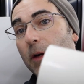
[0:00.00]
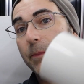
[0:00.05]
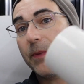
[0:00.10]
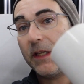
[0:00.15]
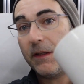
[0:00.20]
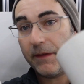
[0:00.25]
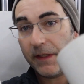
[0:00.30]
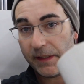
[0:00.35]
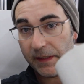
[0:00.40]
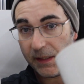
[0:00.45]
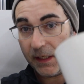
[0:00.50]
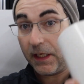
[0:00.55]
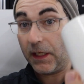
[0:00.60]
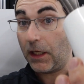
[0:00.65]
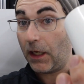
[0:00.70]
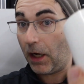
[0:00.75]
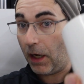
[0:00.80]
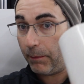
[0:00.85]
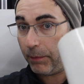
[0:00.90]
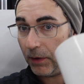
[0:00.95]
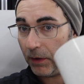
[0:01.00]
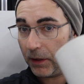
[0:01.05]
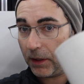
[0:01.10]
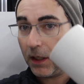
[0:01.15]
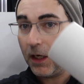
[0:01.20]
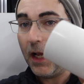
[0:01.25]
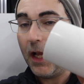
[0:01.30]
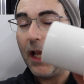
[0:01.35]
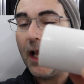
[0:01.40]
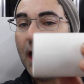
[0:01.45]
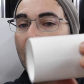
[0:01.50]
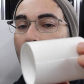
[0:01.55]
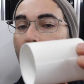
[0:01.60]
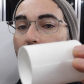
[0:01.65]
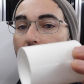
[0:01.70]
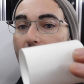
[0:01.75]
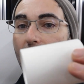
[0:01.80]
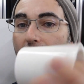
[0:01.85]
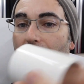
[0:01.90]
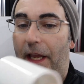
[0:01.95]
PVC coupler
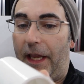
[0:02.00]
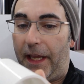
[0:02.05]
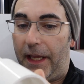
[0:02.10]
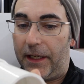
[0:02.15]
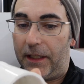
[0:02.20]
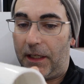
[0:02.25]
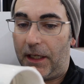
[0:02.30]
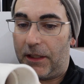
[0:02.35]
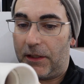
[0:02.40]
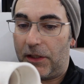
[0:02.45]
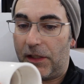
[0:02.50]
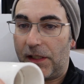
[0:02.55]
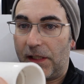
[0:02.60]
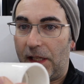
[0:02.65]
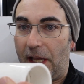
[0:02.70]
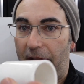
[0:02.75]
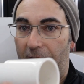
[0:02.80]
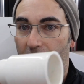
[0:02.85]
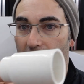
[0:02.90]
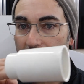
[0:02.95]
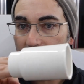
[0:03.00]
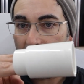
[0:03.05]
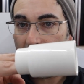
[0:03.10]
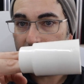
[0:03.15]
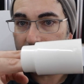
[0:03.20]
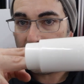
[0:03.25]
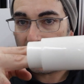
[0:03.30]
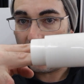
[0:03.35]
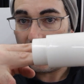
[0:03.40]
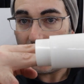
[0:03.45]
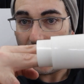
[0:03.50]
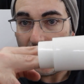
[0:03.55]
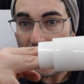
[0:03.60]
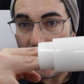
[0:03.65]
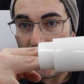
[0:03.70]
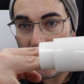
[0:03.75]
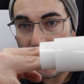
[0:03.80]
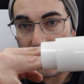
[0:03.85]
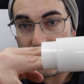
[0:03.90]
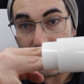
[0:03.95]
and just slide it right on there.
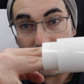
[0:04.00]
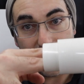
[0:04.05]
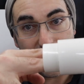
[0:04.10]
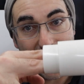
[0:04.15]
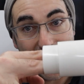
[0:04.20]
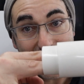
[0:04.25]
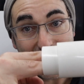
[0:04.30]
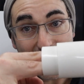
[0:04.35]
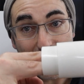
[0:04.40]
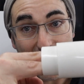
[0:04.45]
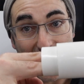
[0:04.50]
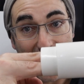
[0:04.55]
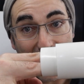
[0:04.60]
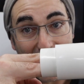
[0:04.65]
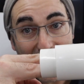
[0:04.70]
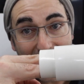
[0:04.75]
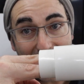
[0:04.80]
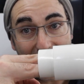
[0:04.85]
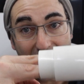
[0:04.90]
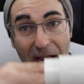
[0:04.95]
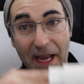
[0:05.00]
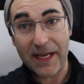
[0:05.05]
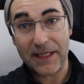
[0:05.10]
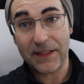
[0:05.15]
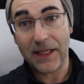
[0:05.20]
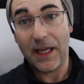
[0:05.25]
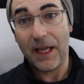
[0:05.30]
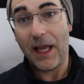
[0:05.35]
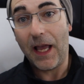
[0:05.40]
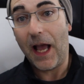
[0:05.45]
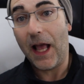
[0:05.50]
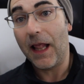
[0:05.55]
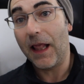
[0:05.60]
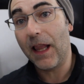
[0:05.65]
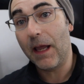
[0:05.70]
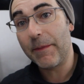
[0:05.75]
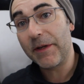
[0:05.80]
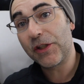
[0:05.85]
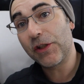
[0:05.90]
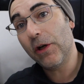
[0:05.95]
And that's about it, guys.
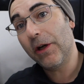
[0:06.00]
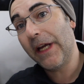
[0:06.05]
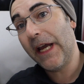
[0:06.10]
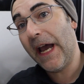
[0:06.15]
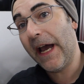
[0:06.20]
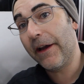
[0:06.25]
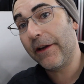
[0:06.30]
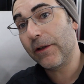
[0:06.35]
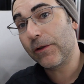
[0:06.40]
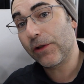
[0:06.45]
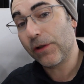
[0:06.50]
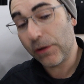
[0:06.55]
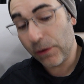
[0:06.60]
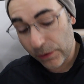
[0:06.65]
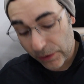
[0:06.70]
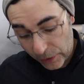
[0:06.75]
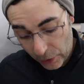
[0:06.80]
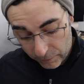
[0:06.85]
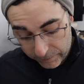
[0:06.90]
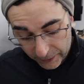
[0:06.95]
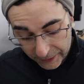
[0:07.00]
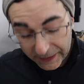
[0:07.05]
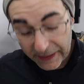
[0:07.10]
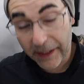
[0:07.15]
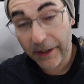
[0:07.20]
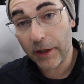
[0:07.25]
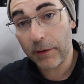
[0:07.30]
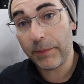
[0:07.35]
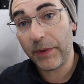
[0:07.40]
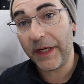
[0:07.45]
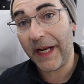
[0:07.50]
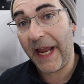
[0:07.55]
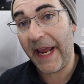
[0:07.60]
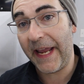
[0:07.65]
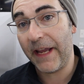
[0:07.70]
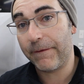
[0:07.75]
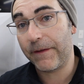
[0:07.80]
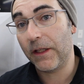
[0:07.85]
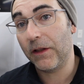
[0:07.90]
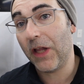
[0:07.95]
Let me show you how it shoots over here. But
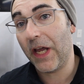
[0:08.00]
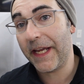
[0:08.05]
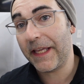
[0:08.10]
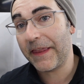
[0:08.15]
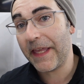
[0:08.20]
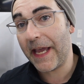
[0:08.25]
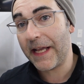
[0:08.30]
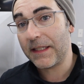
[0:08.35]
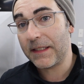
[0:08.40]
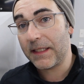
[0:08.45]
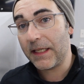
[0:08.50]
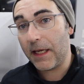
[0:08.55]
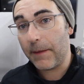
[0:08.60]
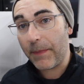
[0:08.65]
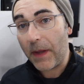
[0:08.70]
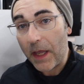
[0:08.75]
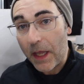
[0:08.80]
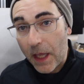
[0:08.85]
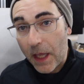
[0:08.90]
hey, if you like that tip,